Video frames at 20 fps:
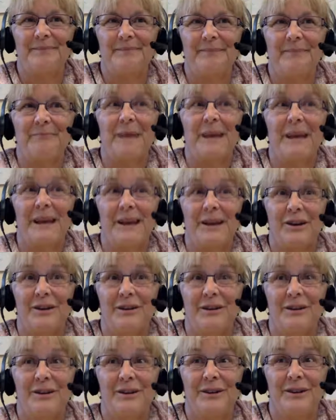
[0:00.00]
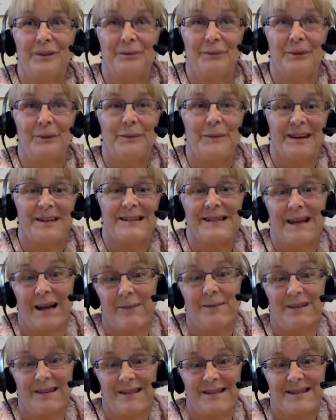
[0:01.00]
It could be because
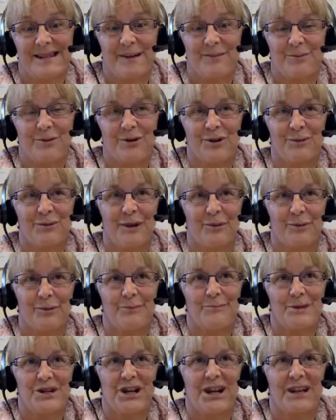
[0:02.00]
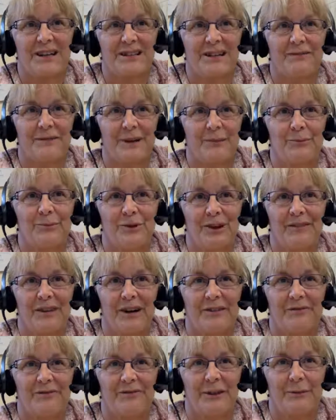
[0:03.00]
I'm in the same room that we're projecting from. We've
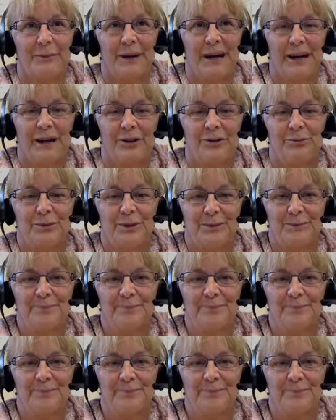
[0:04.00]
got feedback loop.